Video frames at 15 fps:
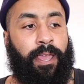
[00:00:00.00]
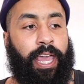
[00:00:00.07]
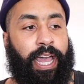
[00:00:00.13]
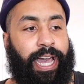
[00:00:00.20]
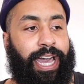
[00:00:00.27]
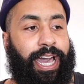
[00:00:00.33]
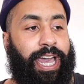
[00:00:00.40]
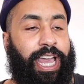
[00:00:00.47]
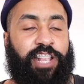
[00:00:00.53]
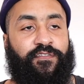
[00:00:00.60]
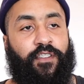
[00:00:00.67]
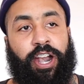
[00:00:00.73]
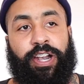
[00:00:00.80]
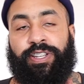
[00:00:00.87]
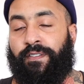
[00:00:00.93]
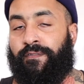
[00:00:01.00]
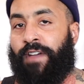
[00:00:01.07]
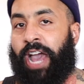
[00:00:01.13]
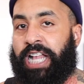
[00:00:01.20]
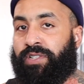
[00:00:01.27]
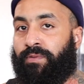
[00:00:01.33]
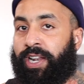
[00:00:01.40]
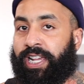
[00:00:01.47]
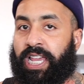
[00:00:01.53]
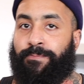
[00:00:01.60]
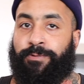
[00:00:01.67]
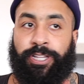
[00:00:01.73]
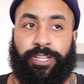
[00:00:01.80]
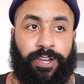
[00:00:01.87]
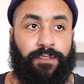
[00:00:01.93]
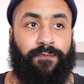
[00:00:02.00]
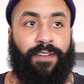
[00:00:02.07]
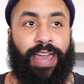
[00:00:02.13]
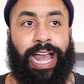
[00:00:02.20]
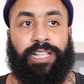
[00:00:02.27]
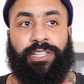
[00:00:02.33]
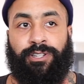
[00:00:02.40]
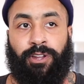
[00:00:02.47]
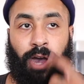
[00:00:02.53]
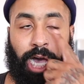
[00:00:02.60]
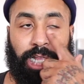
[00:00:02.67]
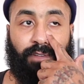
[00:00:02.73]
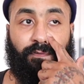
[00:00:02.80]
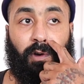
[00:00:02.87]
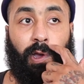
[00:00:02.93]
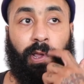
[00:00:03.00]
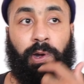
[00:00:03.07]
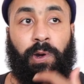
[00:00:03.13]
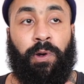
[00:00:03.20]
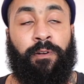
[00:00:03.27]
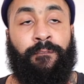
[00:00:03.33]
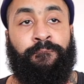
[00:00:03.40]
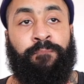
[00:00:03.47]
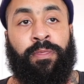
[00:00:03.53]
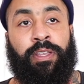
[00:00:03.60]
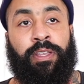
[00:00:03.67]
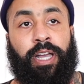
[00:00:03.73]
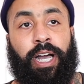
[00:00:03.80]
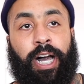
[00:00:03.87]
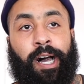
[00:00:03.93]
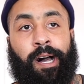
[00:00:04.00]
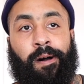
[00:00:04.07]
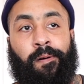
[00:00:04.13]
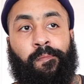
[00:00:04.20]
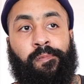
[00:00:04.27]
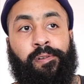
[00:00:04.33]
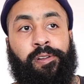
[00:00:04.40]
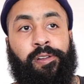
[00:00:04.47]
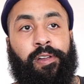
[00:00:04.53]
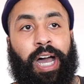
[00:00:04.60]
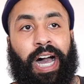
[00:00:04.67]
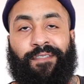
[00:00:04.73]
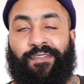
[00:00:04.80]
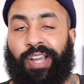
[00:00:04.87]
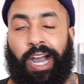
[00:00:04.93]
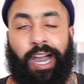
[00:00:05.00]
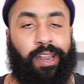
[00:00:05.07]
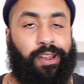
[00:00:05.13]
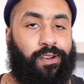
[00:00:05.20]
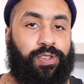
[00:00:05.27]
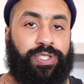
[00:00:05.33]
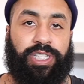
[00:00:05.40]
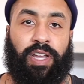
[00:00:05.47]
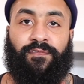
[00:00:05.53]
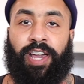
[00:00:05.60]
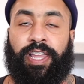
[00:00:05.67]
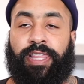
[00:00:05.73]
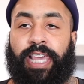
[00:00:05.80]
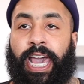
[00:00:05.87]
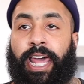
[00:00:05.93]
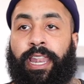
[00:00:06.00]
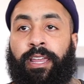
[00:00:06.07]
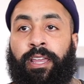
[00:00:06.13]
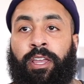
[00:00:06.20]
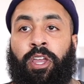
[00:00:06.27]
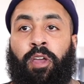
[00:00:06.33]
As far as your fats, you want to keep your good fats, you know, olive oil, avocado, stuff like that.